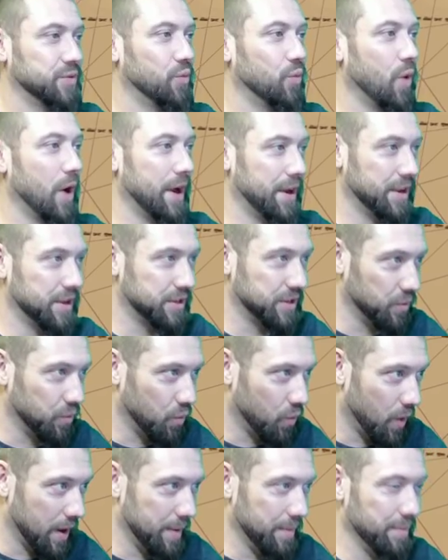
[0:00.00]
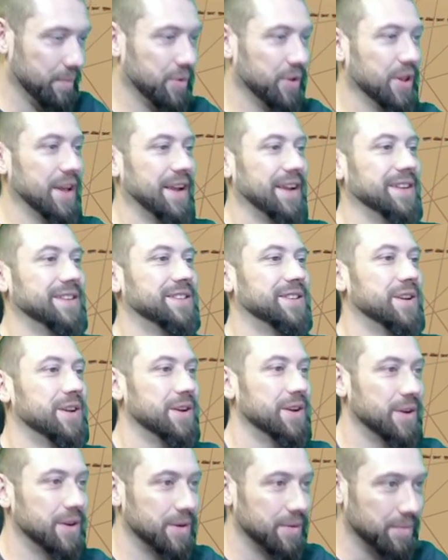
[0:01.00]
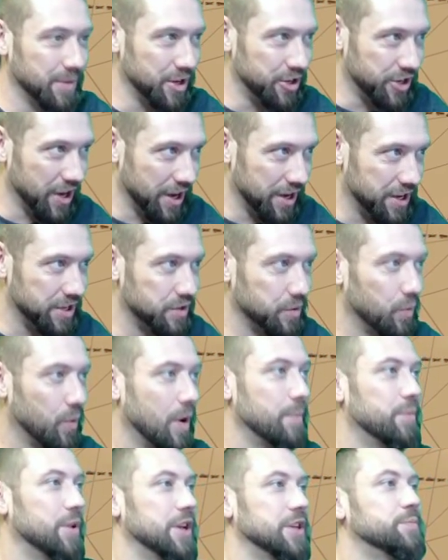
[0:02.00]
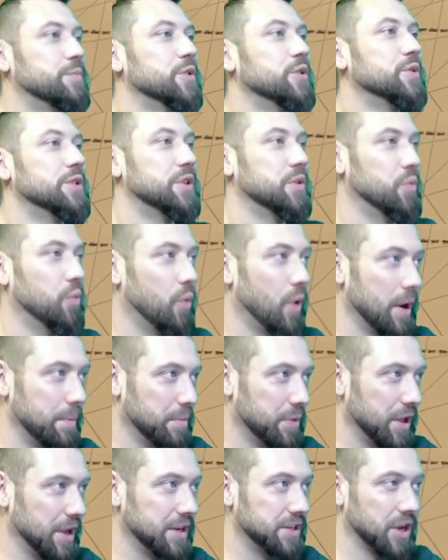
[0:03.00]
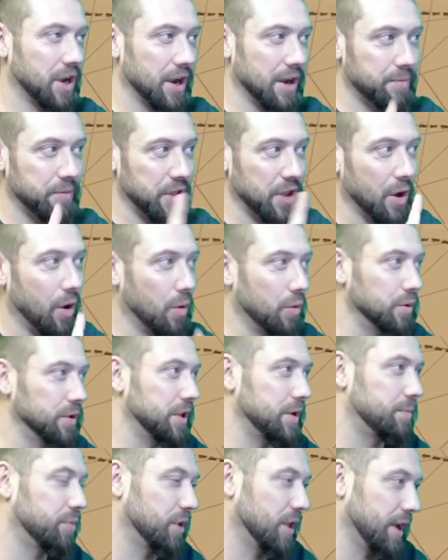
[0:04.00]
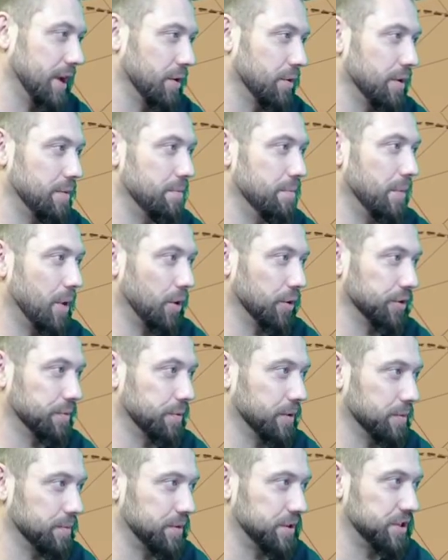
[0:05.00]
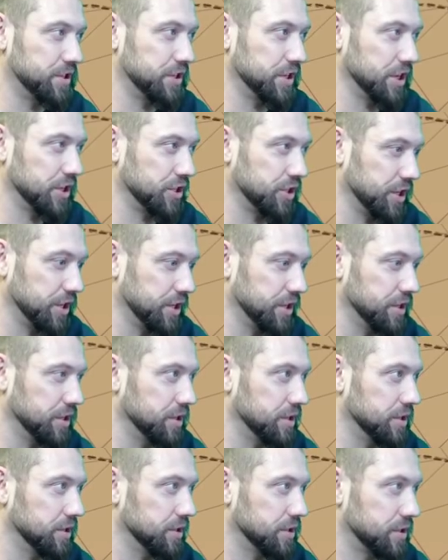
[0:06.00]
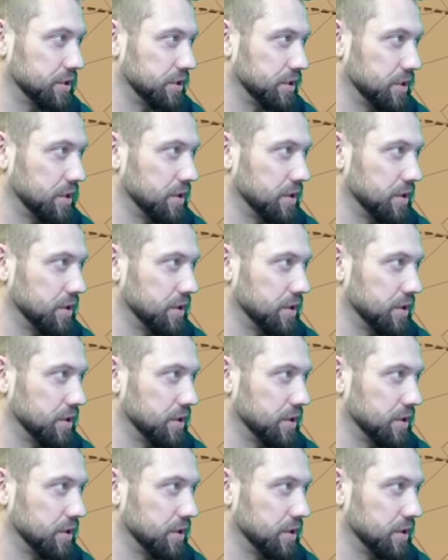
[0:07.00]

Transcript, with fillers: White is in one place. Magenta is in one place. Blue is in one place. I am the only player in multiple positions.